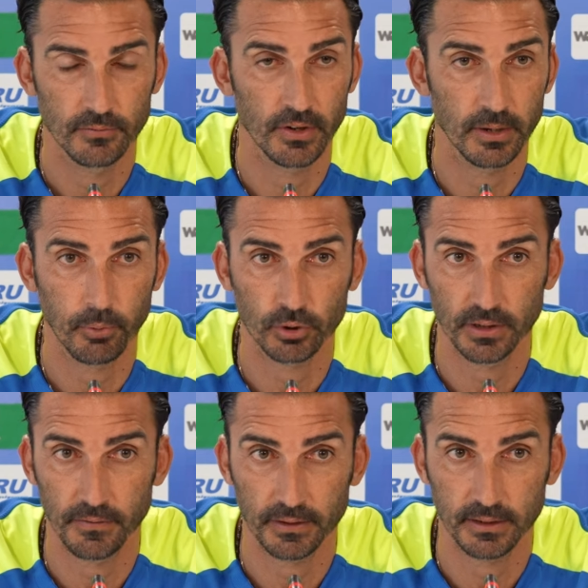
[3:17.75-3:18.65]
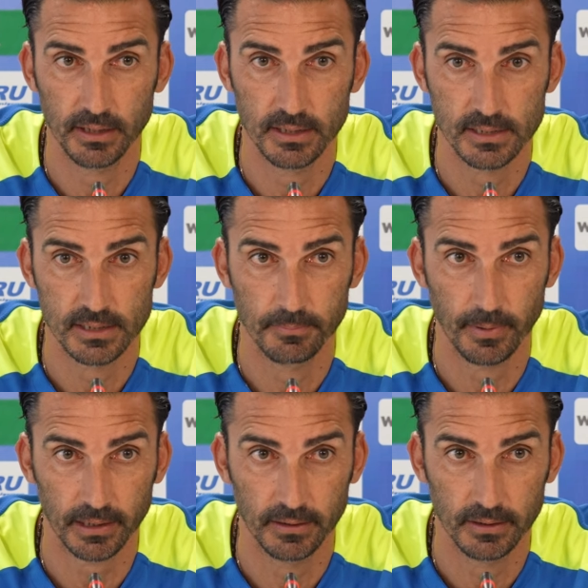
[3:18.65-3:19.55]
very important that he is
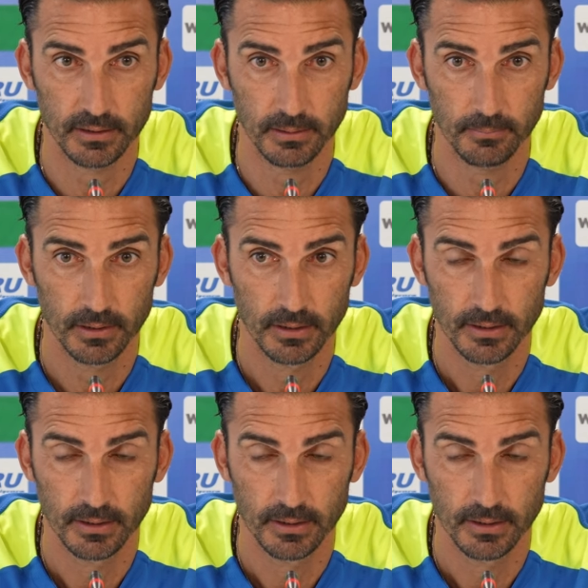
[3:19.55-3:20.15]
back uh, in the team.